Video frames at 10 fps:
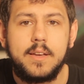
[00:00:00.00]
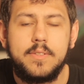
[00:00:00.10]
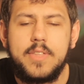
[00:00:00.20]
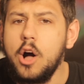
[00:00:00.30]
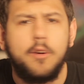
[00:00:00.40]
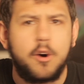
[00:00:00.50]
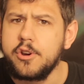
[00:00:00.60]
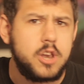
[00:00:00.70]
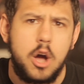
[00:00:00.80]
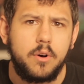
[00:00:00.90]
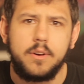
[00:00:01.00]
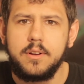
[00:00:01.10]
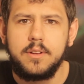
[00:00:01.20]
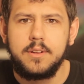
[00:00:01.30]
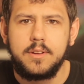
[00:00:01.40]
They all voted no.
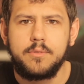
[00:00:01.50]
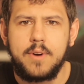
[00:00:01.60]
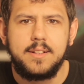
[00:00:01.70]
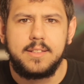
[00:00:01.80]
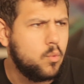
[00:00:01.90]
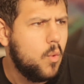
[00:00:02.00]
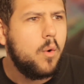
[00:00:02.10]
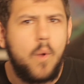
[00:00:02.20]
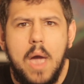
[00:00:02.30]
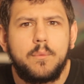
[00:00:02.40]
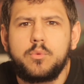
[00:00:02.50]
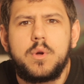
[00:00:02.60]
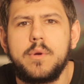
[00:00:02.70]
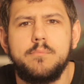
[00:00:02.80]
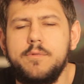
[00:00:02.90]
Right? Like, why would we
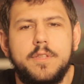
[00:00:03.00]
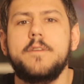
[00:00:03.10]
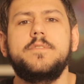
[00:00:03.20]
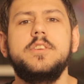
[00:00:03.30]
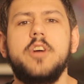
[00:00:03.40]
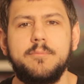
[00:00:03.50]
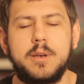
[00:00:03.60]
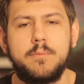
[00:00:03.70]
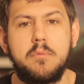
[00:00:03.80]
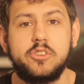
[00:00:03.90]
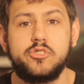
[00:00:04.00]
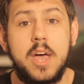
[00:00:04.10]
remove the $15 minimum wage?